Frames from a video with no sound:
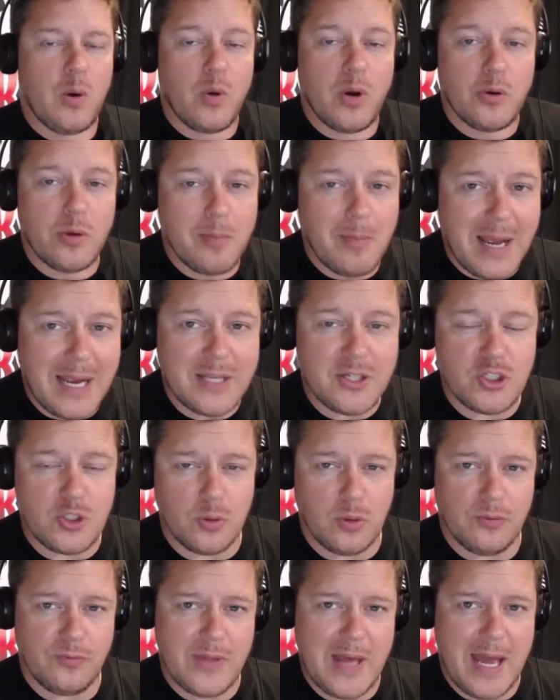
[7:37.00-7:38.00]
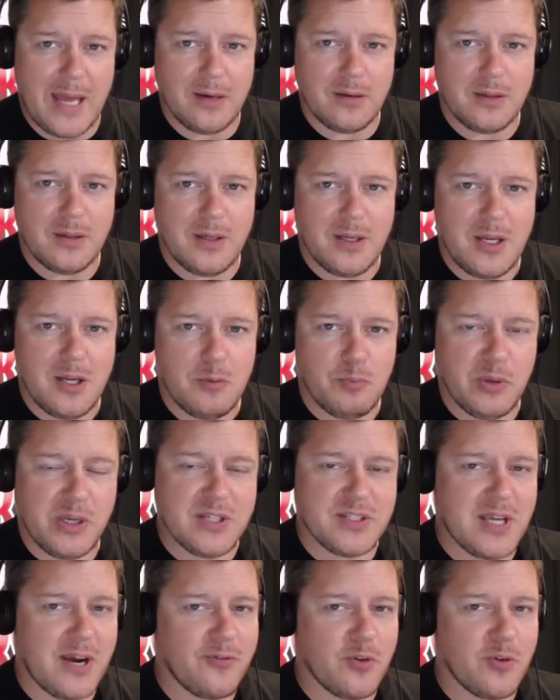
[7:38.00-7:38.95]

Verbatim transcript: I want to remind you of that because